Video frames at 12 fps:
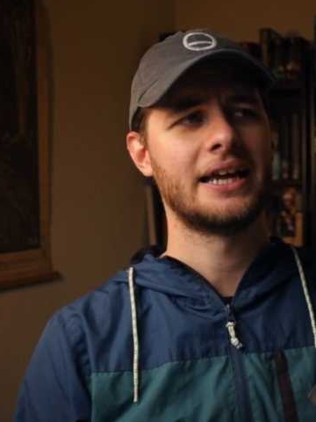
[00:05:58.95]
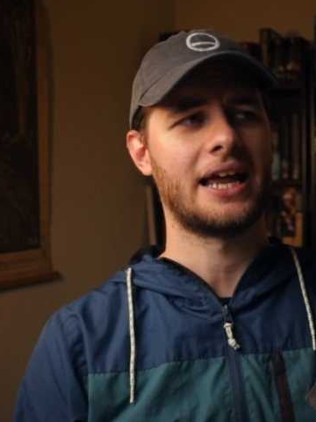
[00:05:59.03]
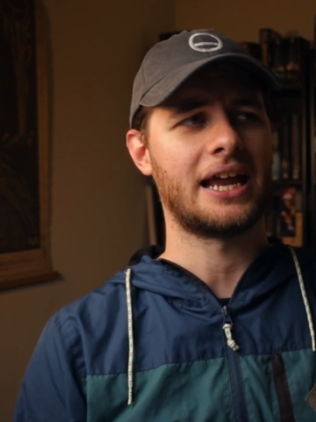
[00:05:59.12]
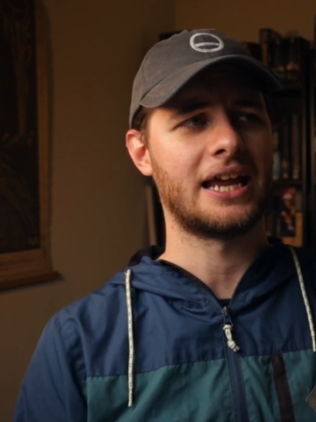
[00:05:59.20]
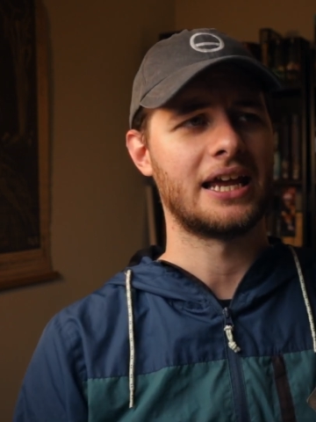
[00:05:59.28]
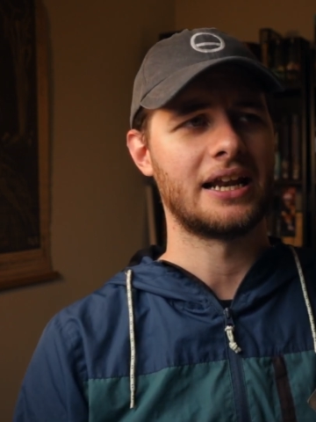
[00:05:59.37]

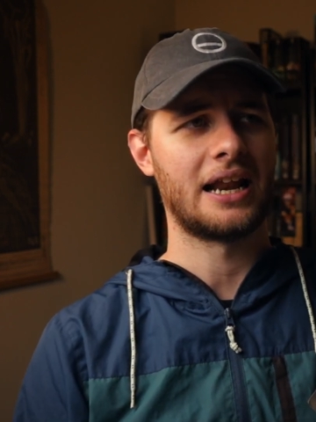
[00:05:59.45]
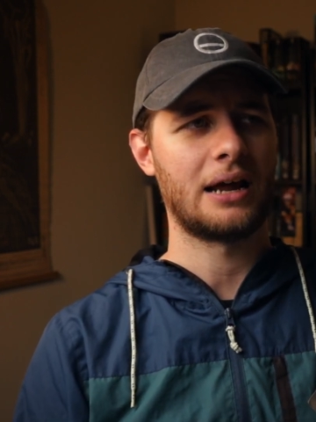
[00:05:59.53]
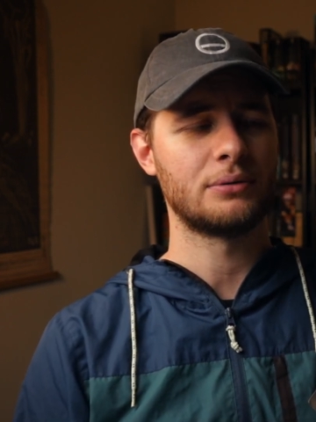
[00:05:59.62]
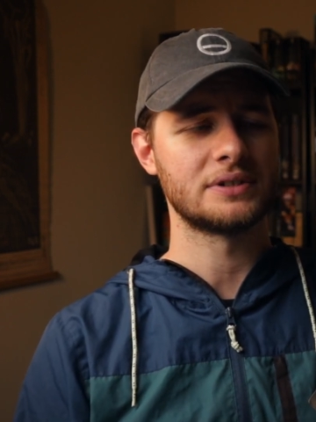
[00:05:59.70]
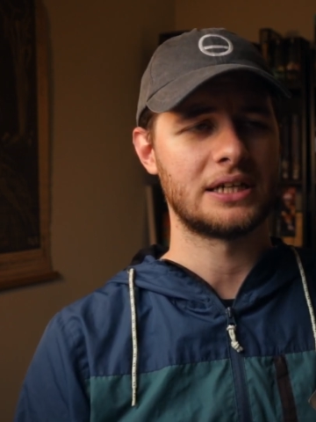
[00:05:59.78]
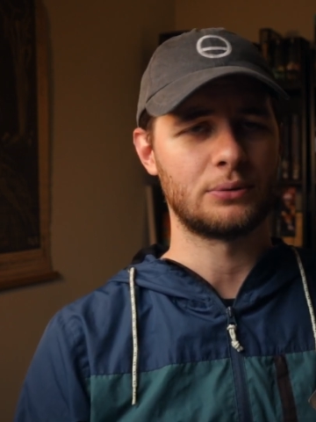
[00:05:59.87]
And I
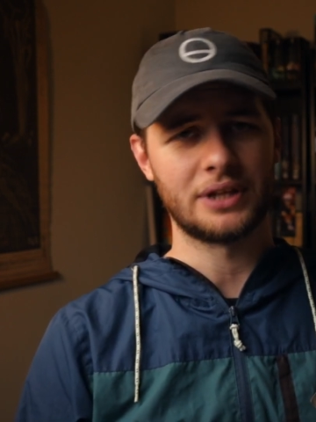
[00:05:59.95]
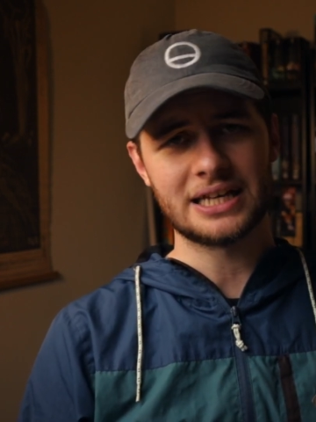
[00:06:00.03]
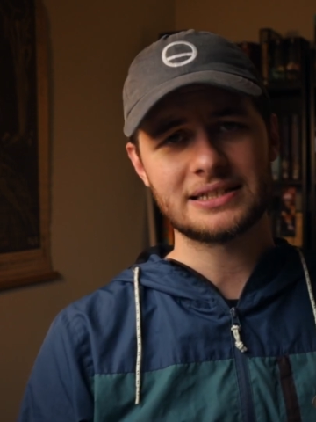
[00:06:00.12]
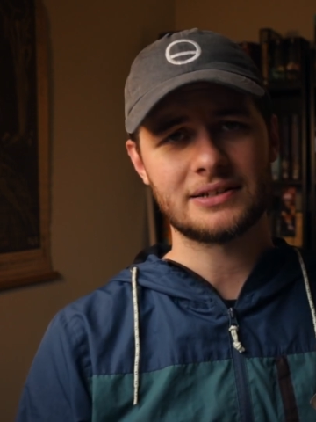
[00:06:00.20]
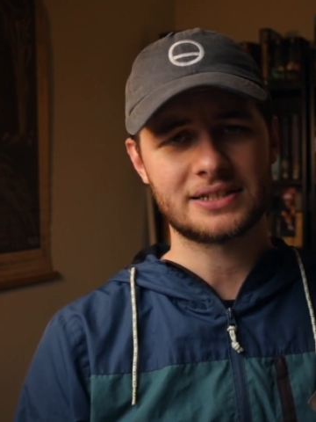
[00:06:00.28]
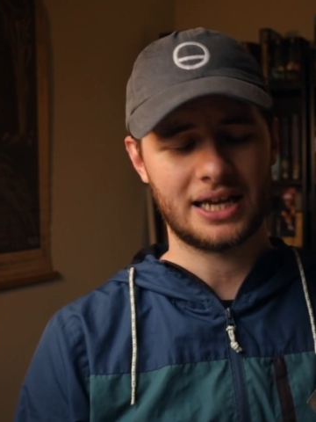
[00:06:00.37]
was like, well, that
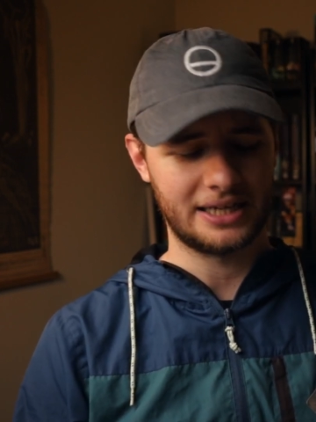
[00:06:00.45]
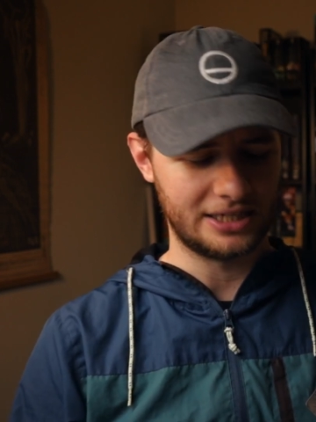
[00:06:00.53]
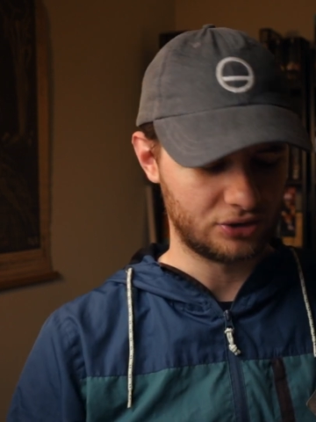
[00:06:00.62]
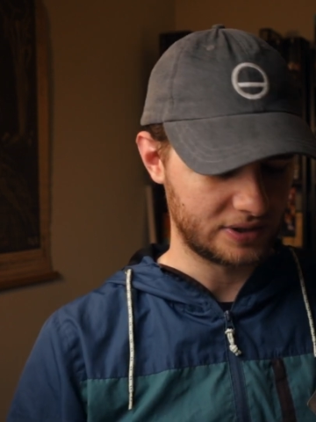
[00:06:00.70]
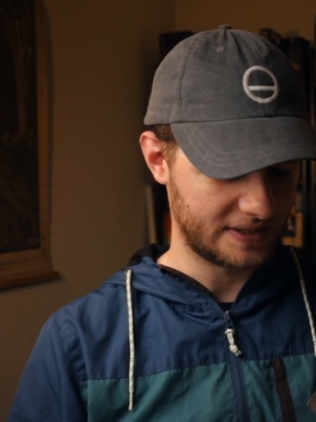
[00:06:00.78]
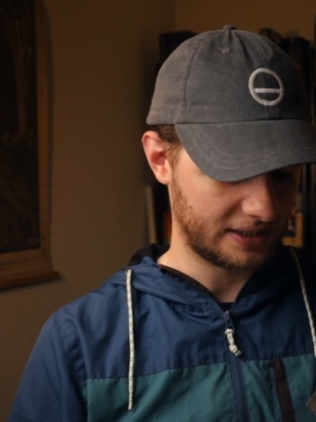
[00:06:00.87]
sounds kind of
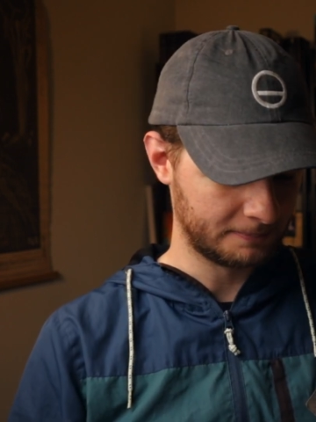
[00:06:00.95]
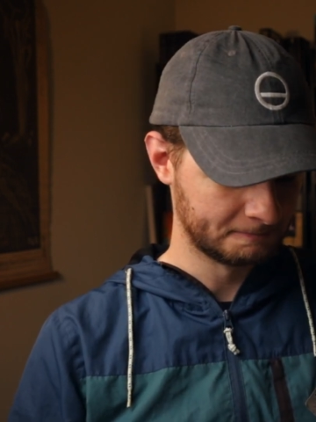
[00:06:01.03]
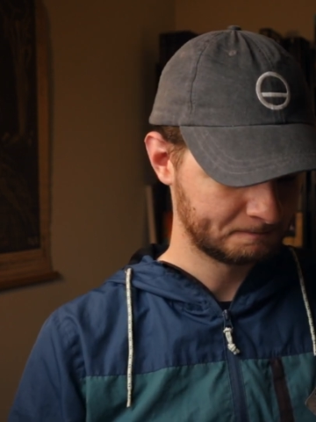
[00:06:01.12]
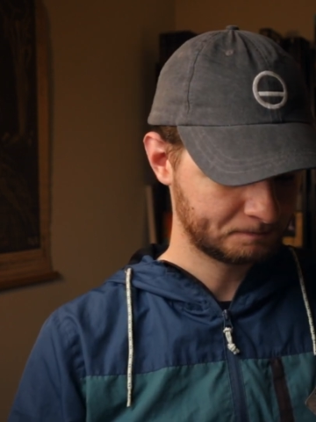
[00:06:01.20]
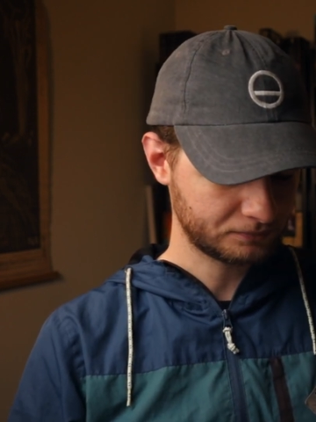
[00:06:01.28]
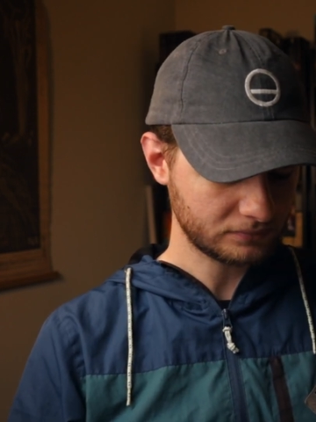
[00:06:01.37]
interesting.
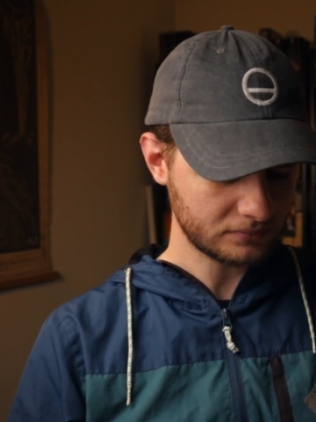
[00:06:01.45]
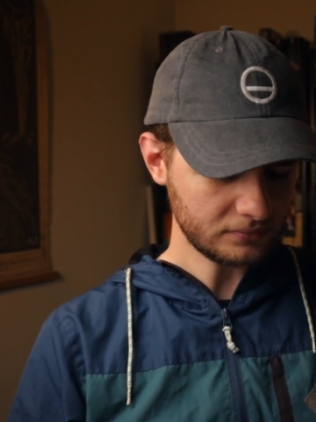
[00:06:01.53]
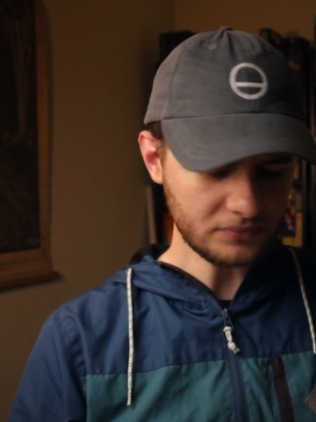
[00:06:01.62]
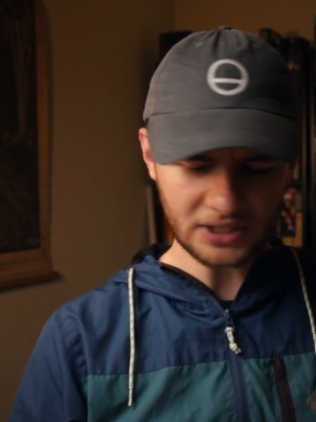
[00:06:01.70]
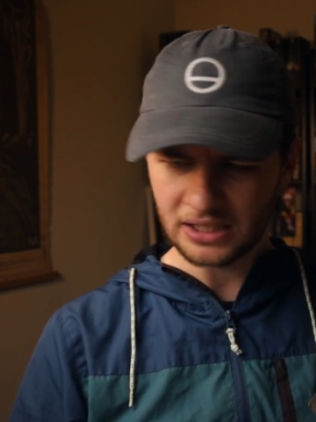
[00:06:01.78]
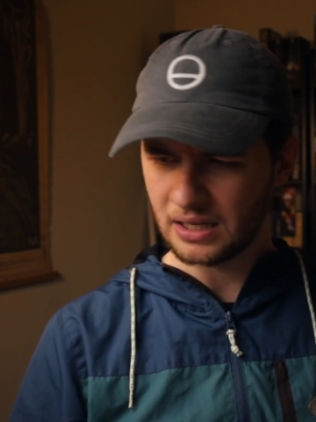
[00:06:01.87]

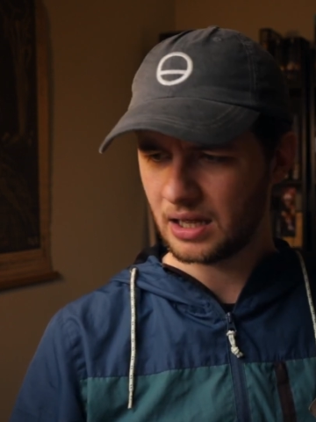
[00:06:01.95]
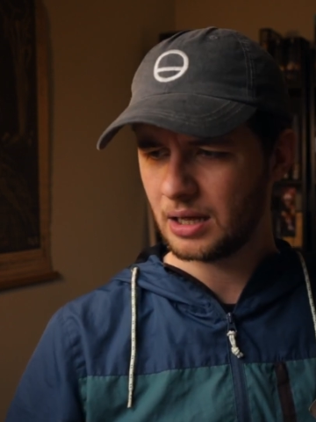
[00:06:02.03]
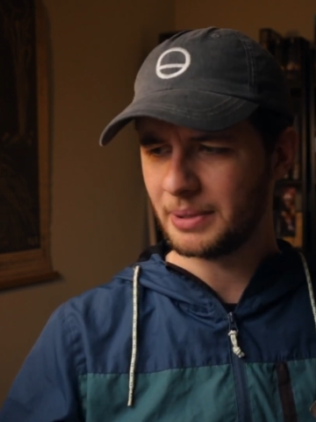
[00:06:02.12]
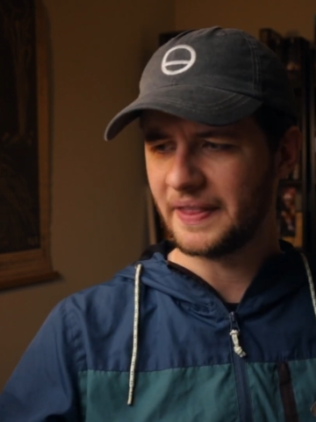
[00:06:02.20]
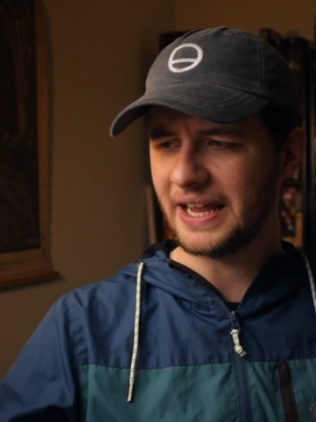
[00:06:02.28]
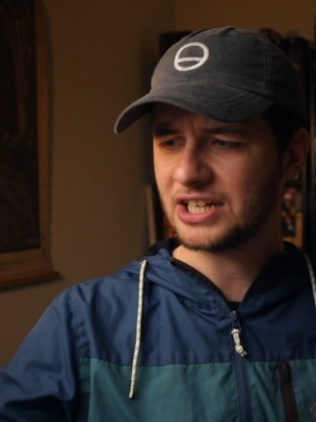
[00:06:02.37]
And they